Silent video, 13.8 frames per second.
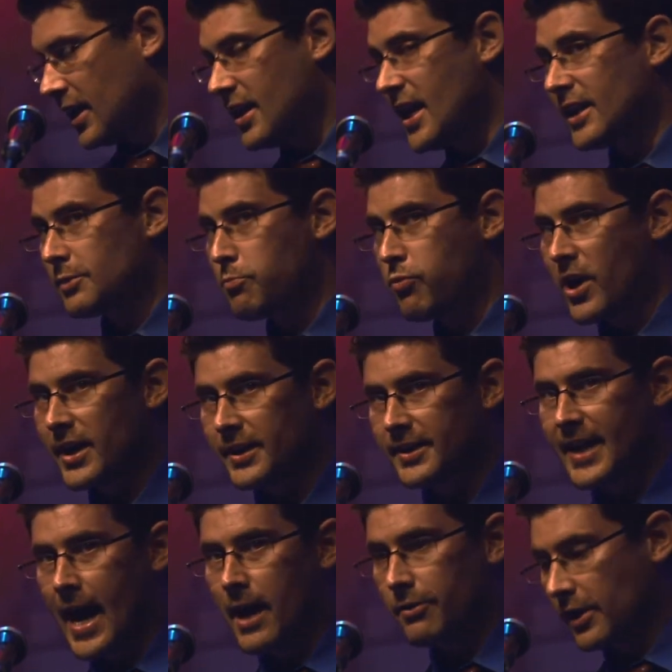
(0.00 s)
Let's break
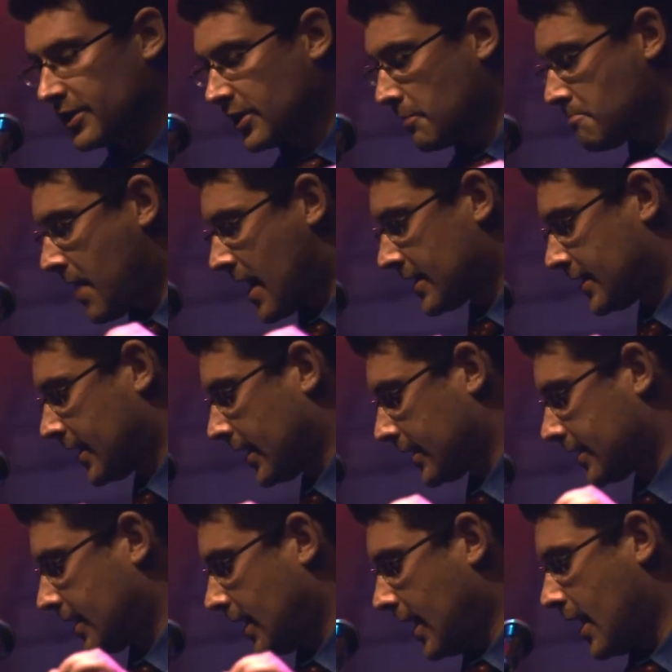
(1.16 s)
down the
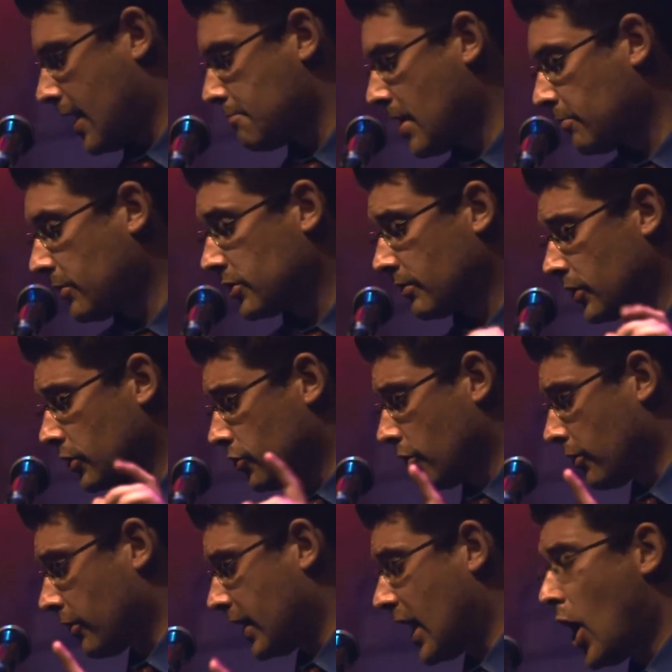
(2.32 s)
semantics here, members of the
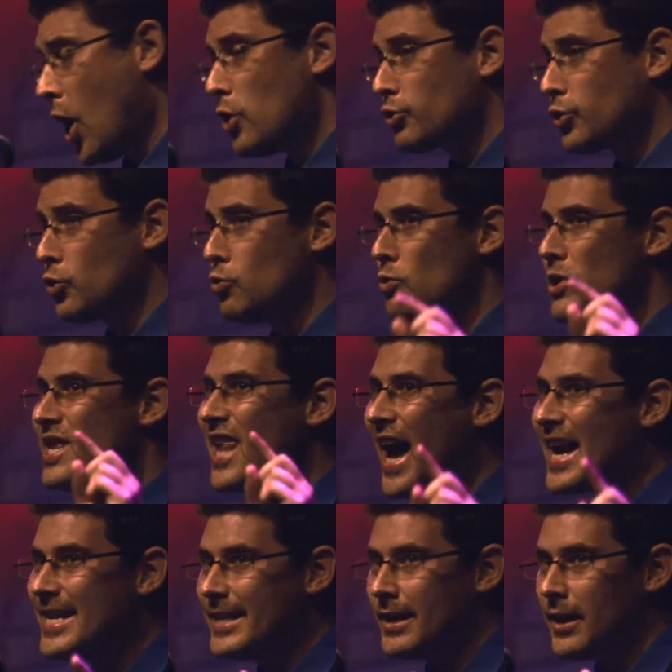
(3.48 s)
jury. To
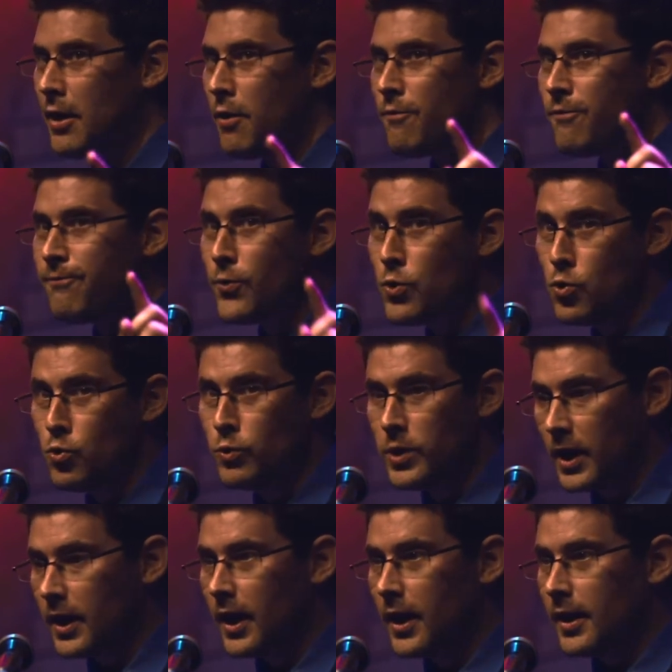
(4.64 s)
like
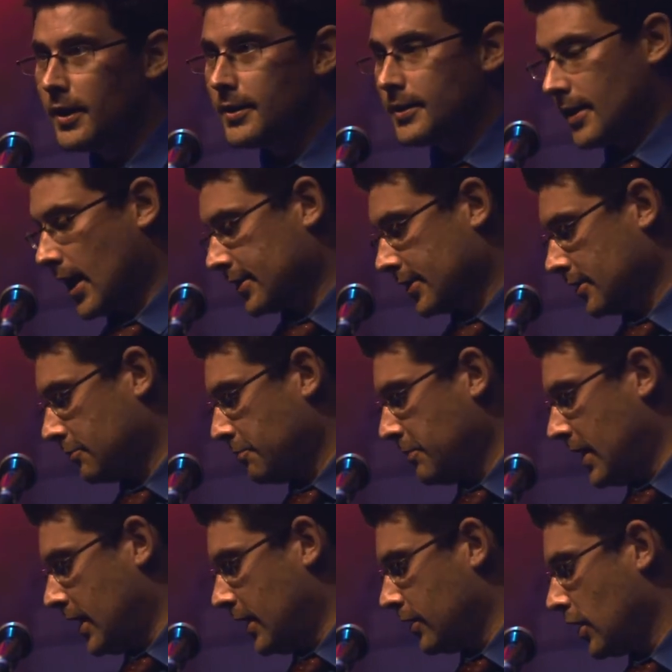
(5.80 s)
food doesn't
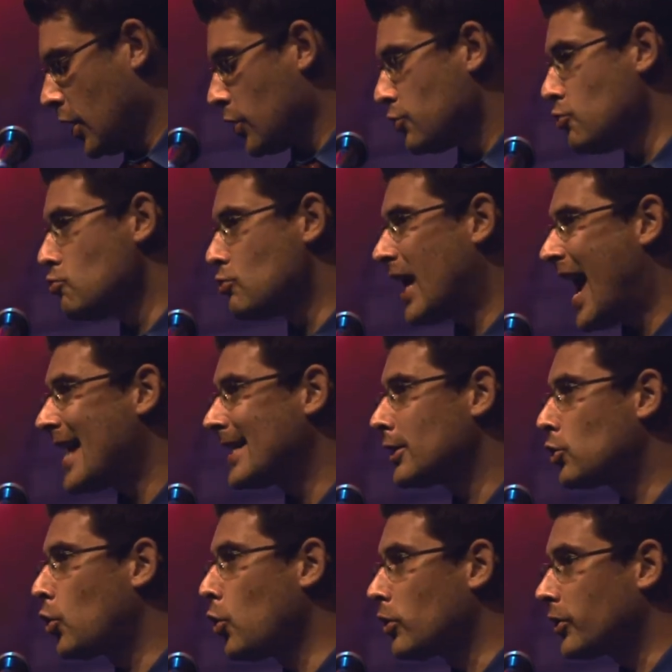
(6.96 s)
mean you
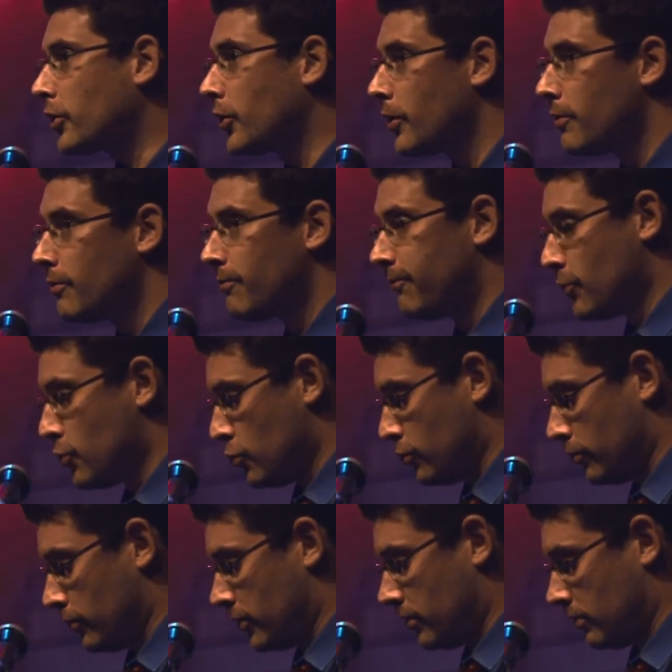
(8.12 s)
can cook food.